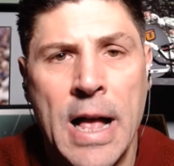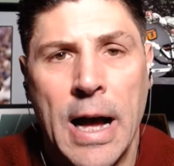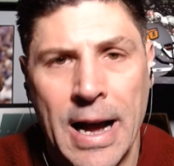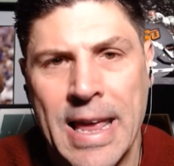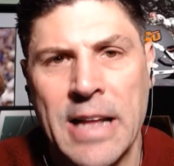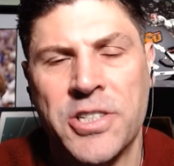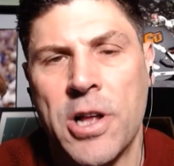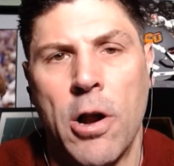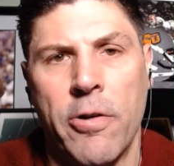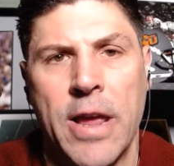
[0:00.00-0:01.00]
against the
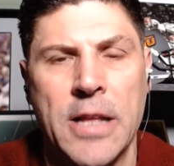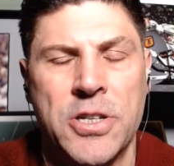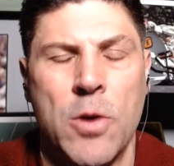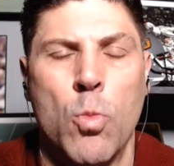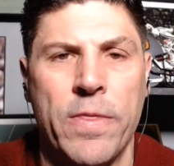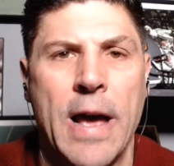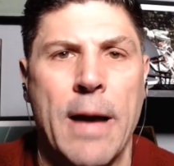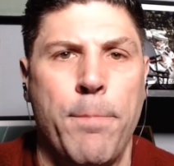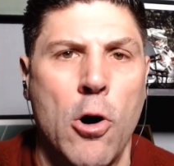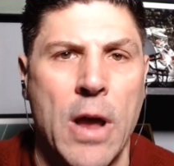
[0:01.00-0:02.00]
Hurricanes and won
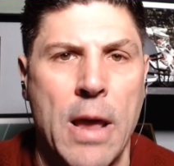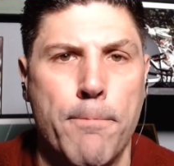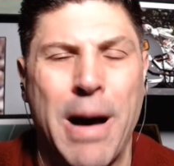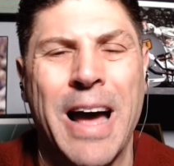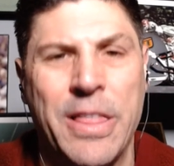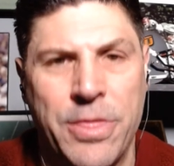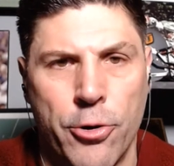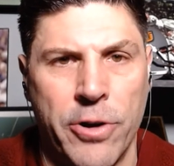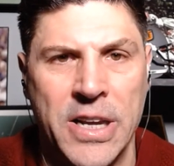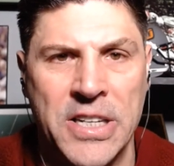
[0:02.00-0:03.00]
that ball game by
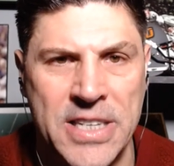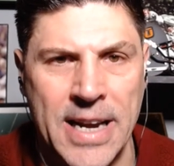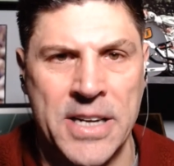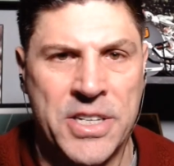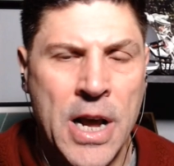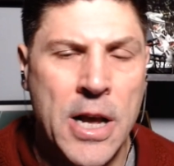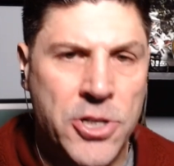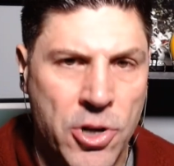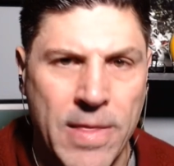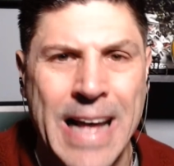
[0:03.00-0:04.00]
36.
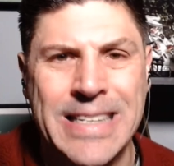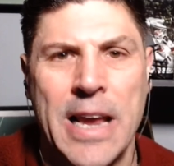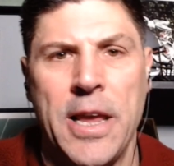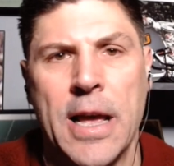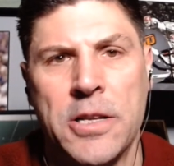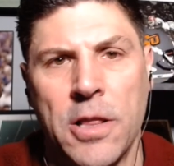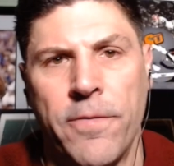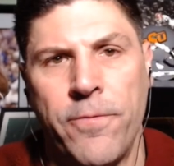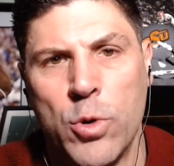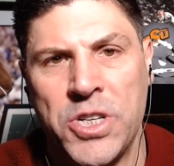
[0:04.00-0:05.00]
So that's how you get to the
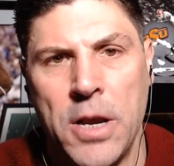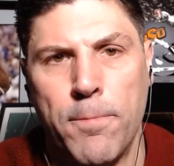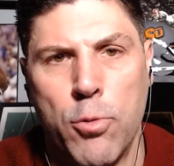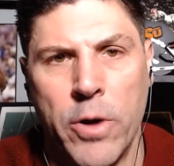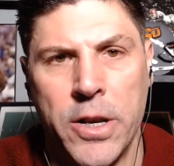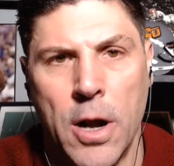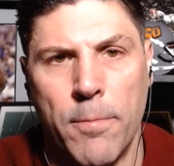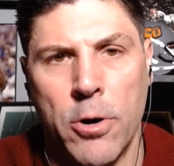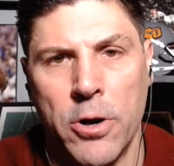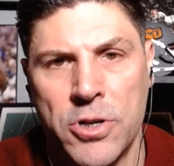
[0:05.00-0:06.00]
14-point
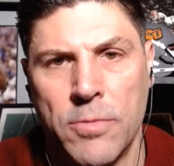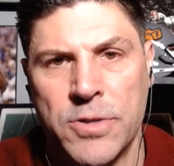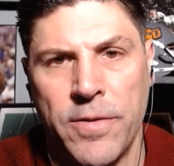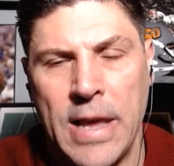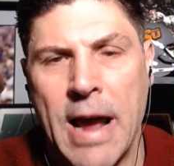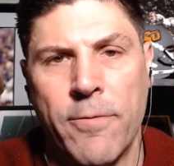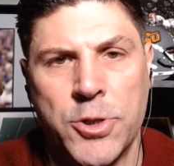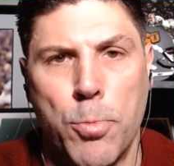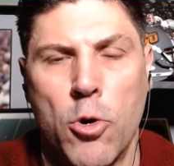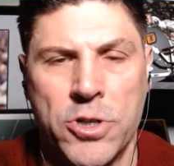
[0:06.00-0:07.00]
number in terms of the average
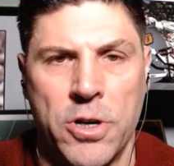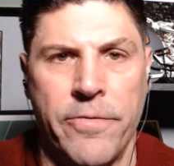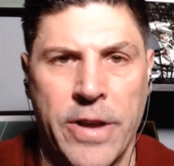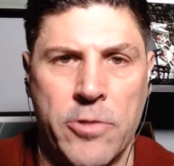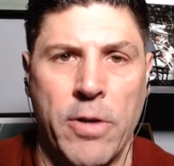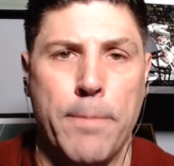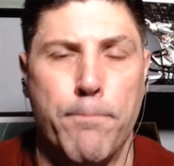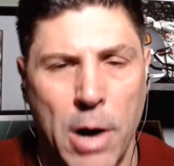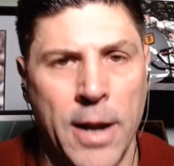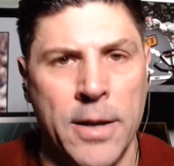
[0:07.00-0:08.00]
margin of victory.
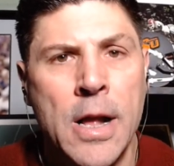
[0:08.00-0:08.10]
But